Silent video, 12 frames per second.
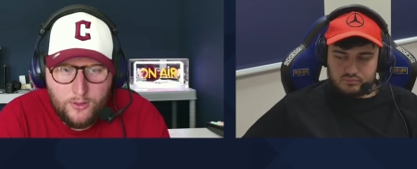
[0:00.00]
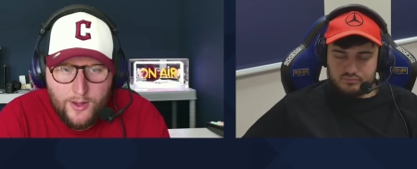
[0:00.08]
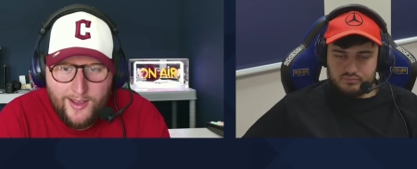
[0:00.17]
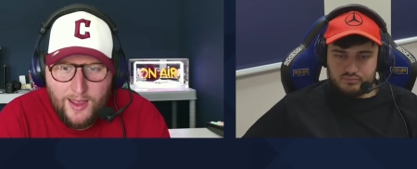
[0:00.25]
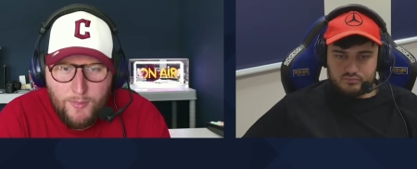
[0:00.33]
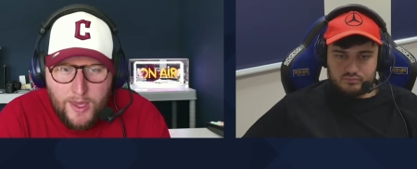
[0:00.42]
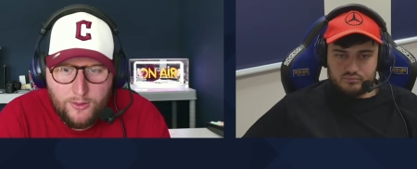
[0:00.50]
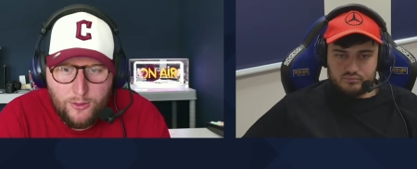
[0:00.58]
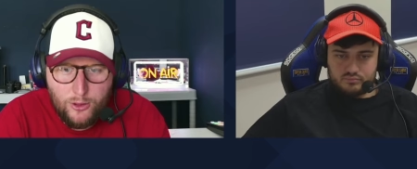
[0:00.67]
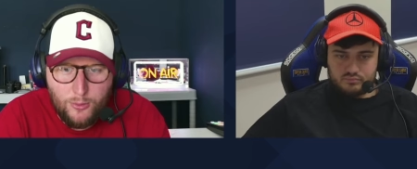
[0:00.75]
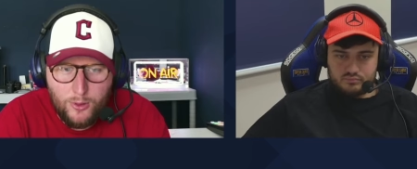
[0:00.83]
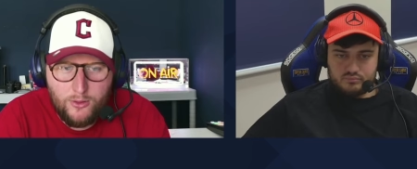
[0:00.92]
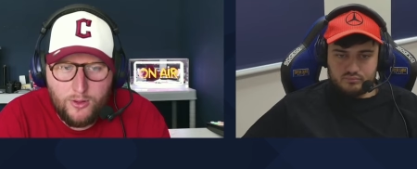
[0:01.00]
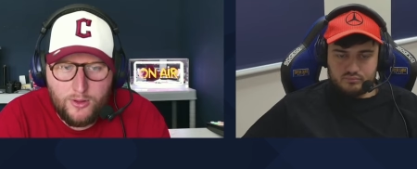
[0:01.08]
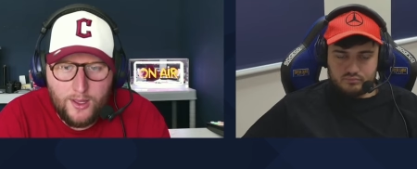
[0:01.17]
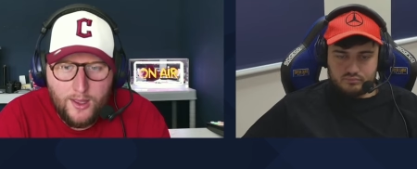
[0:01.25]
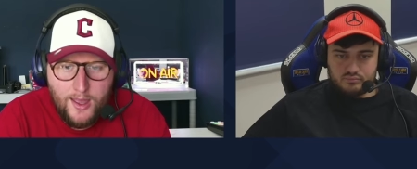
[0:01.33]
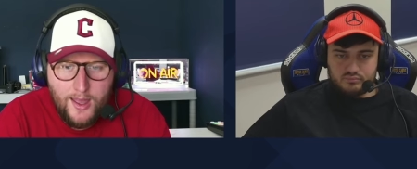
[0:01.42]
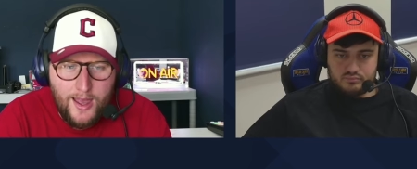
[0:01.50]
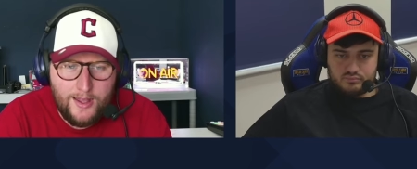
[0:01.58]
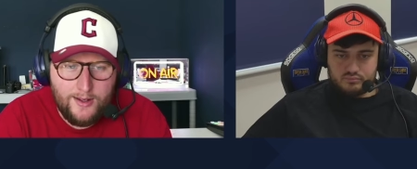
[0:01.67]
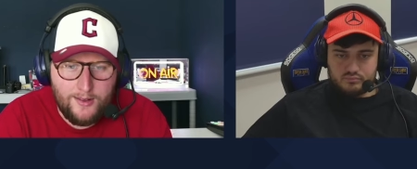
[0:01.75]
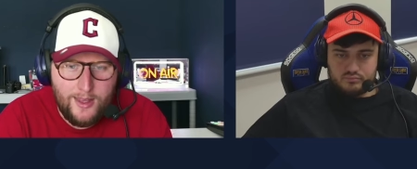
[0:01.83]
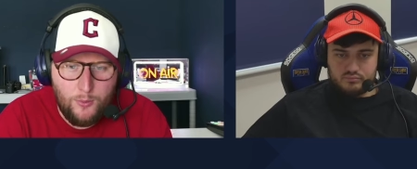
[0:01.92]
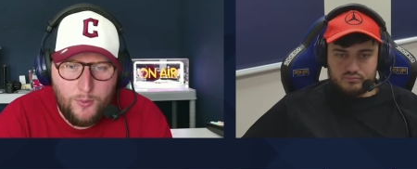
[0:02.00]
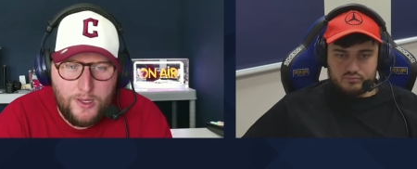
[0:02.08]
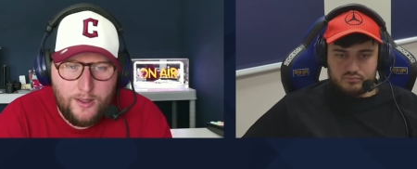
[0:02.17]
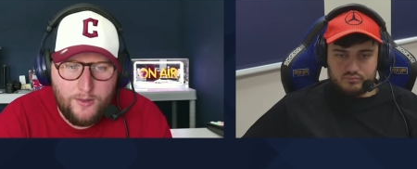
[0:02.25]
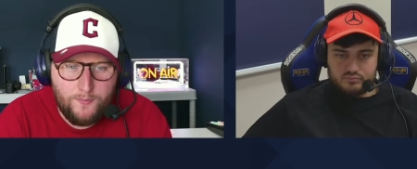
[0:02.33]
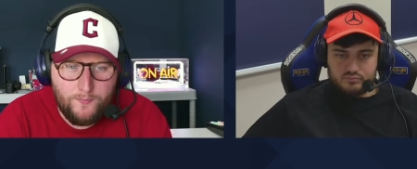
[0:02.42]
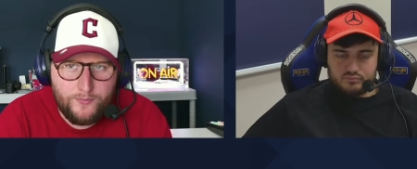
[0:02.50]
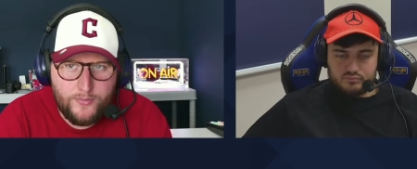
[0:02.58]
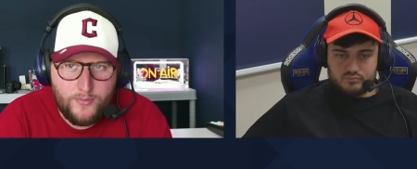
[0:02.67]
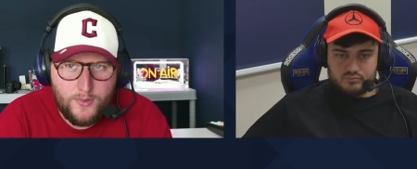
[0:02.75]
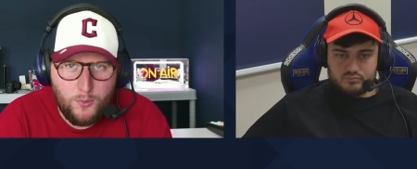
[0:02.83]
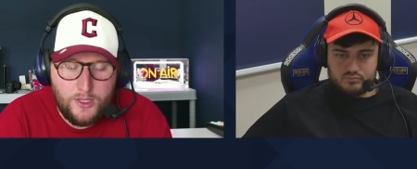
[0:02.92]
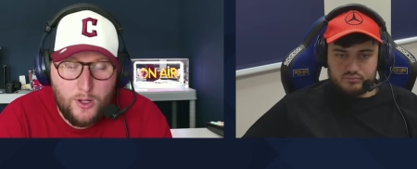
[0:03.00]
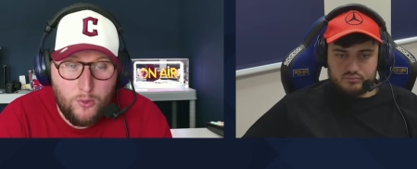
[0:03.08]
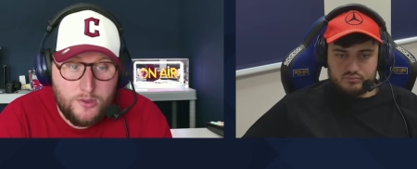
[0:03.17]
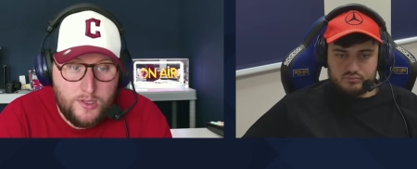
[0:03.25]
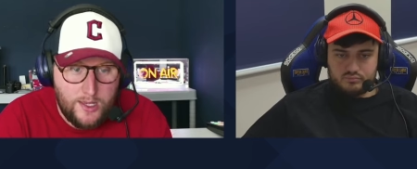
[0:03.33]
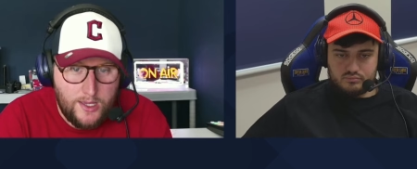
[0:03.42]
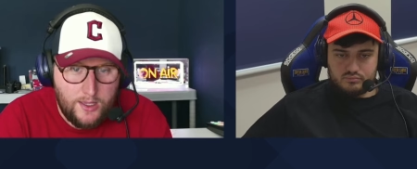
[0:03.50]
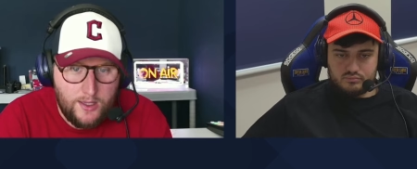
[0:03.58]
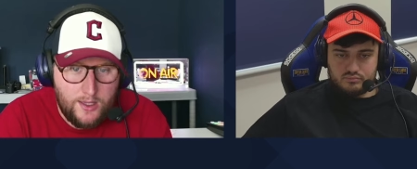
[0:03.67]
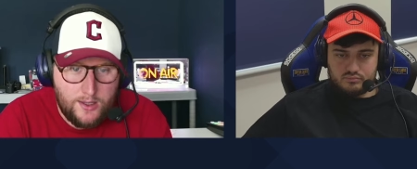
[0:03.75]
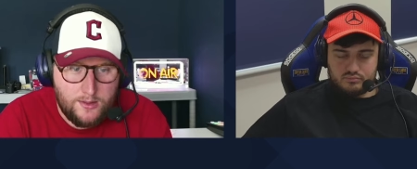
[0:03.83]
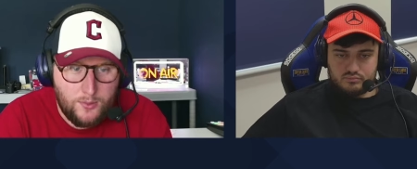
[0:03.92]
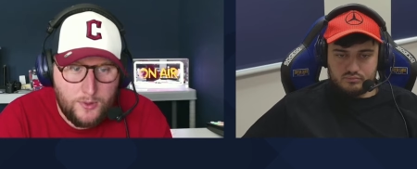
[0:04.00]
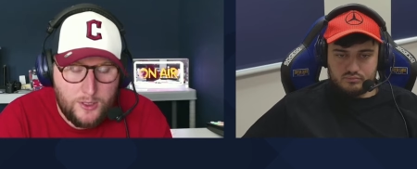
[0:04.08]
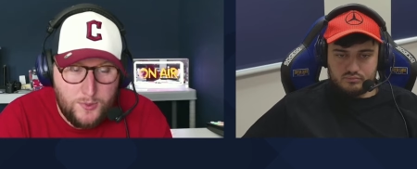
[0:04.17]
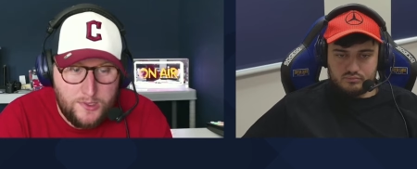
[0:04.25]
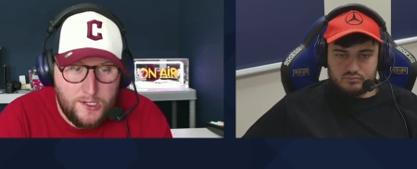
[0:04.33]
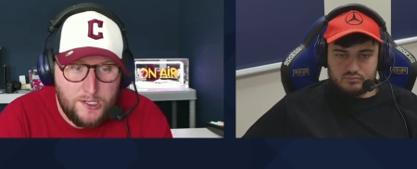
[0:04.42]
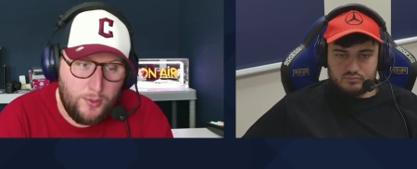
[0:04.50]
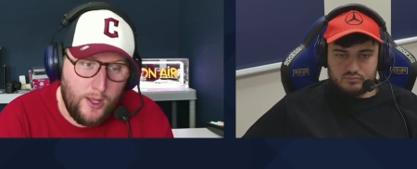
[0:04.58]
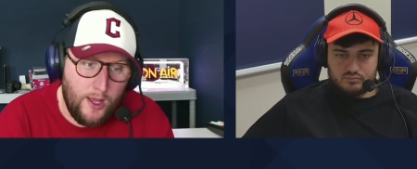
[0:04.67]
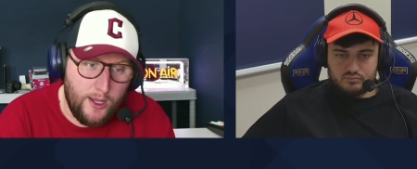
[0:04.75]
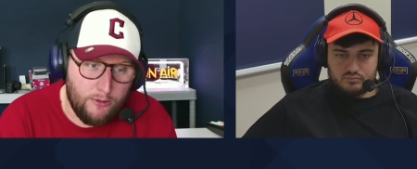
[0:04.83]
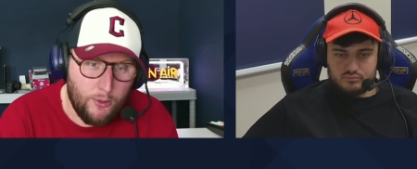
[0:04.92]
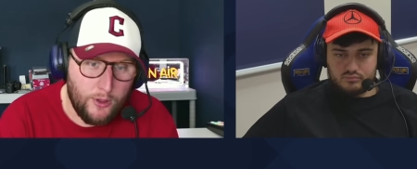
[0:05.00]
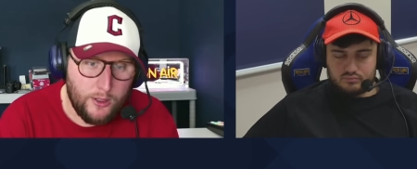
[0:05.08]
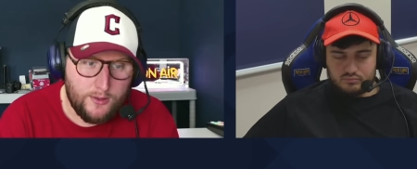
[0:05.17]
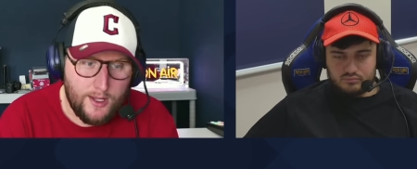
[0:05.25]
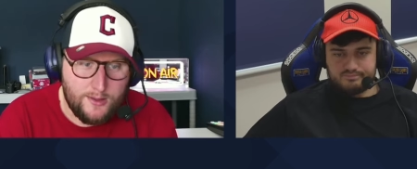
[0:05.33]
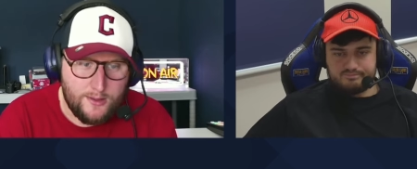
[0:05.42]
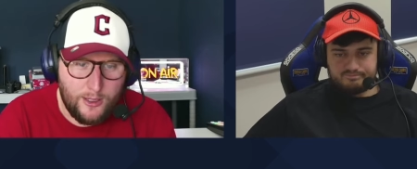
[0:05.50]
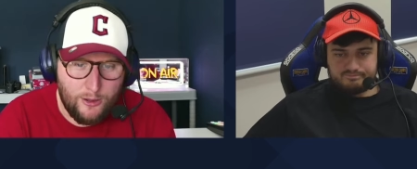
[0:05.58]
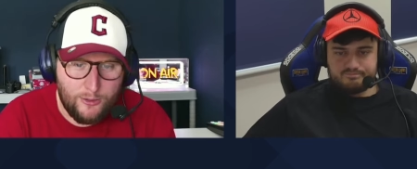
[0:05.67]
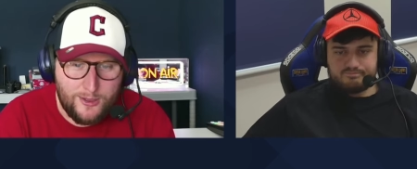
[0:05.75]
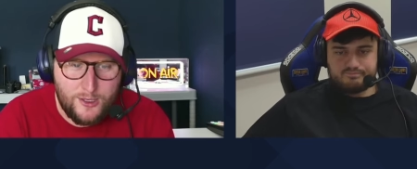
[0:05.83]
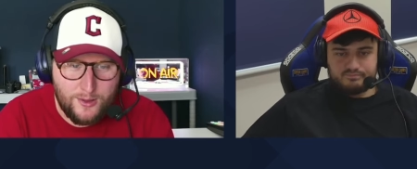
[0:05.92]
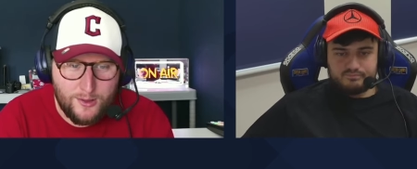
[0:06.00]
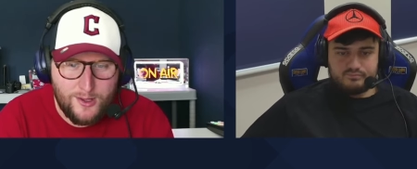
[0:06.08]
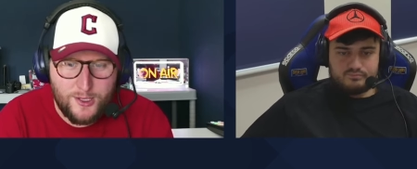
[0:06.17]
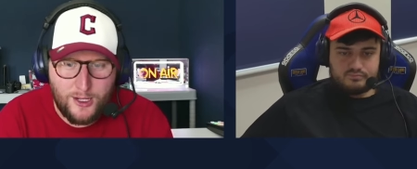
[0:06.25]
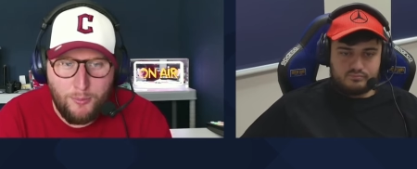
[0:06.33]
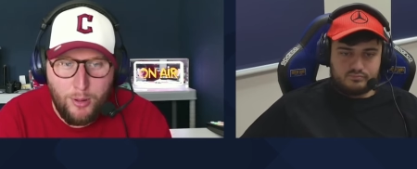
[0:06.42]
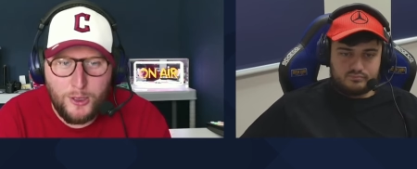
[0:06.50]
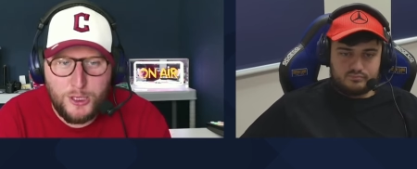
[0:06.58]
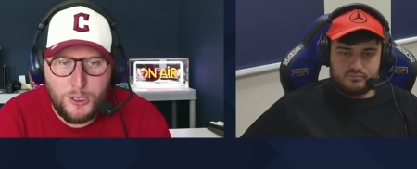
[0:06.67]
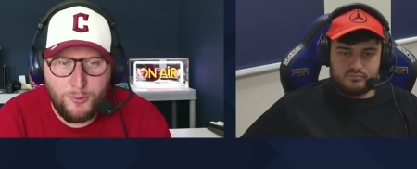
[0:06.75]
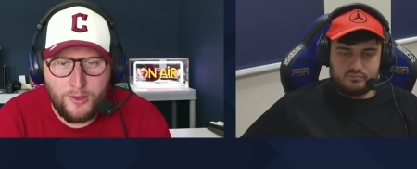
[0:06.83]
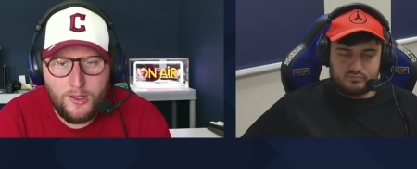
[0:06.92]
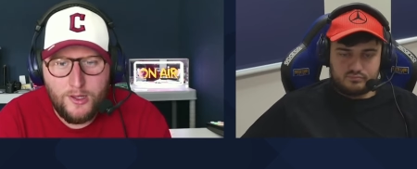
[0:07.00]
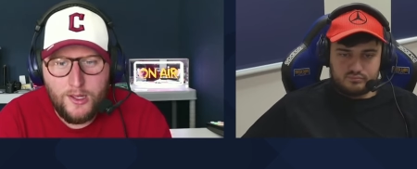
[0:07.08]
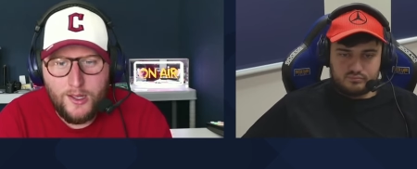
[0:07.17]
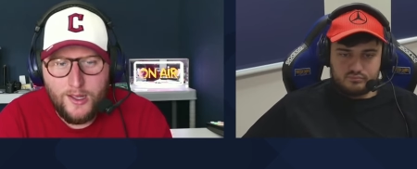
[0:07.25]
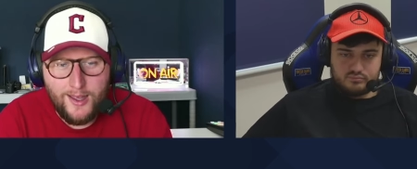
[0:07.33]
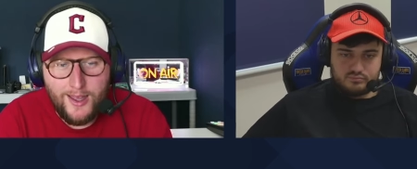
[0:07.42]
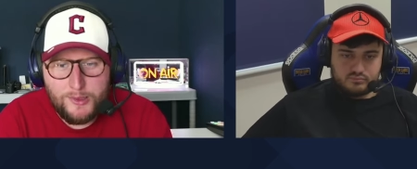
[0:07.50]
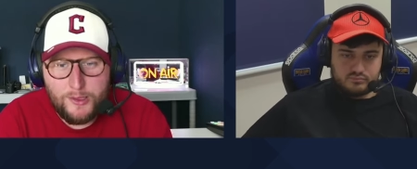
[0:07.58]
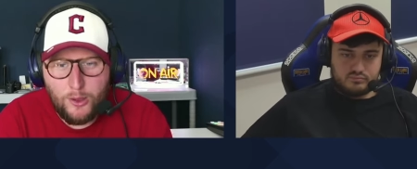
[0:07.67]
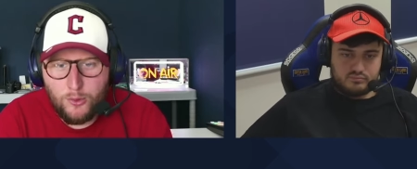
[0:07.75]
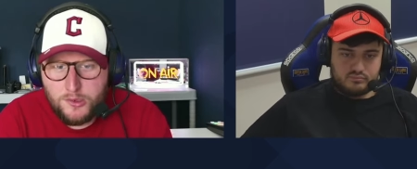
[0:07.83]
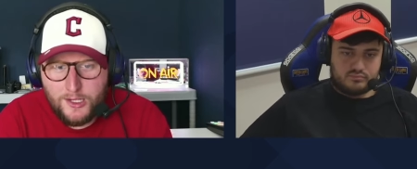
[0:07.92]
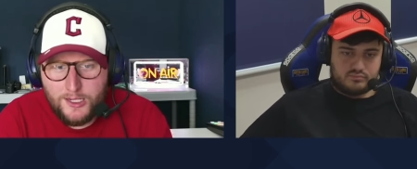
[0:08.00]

Speaker 1: Are they making too much? Are they? And the thing we we don't see is because we see the supply growing. That's you know that that's kind of publishable. Uh, we don't see the